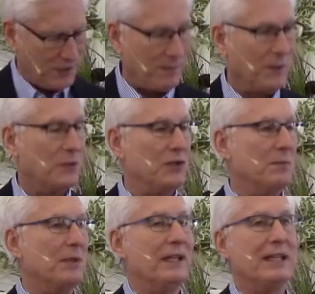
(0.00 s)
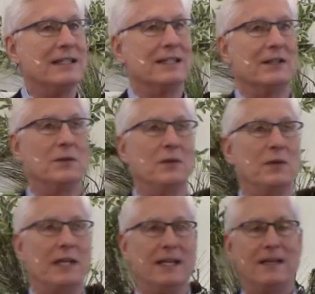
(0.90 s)
with me, would you please, as we
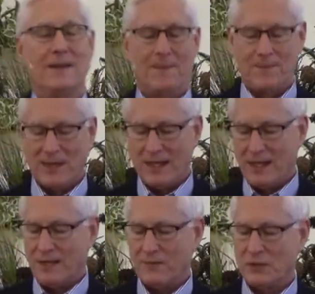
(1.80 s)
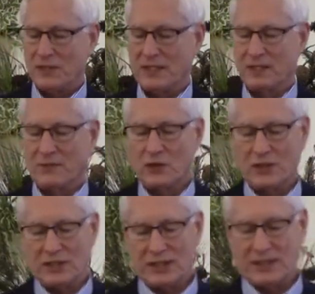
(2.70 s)
read first six
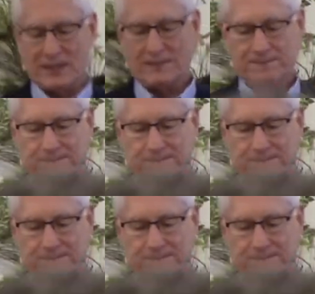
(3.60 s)
verses.